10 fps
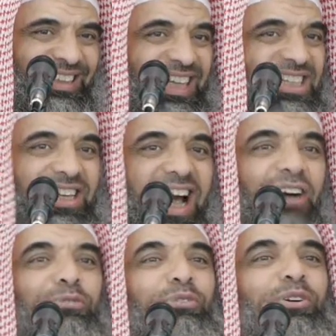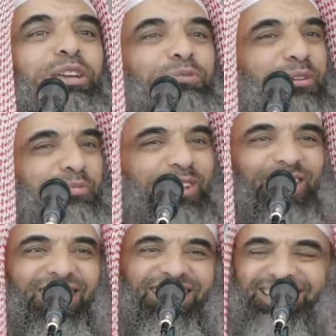It's not fully from the
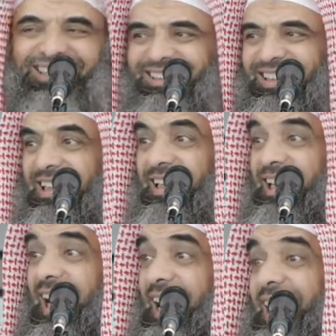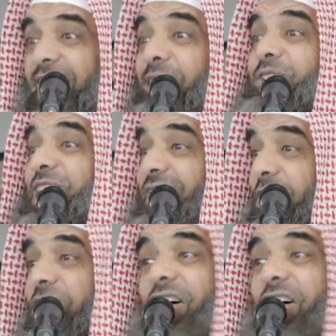heart. Allah looks at our